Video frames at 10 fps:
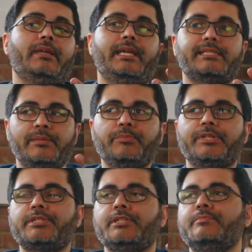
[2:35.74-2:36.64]
in simple
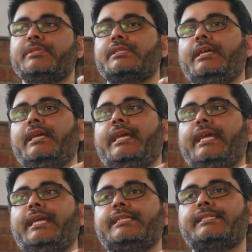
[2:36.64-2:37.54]
terms,
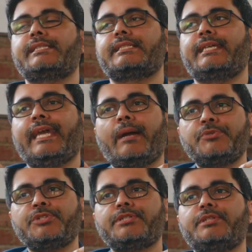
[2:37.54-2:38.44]
is
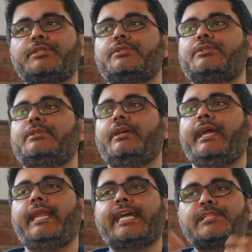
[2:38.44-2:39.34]
capture
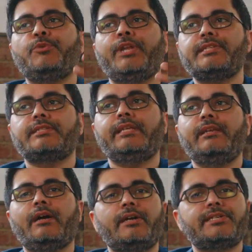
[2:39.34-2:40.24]
an exponentially
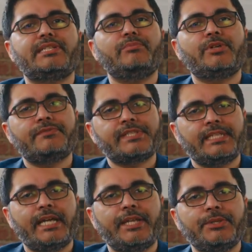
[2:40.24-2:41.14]
large number of
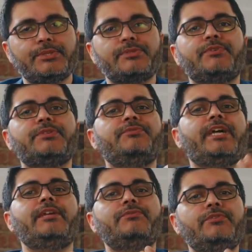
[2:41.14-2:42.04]
scenarios with
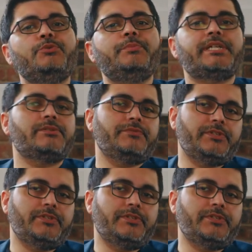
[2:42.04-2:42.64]
very few bits of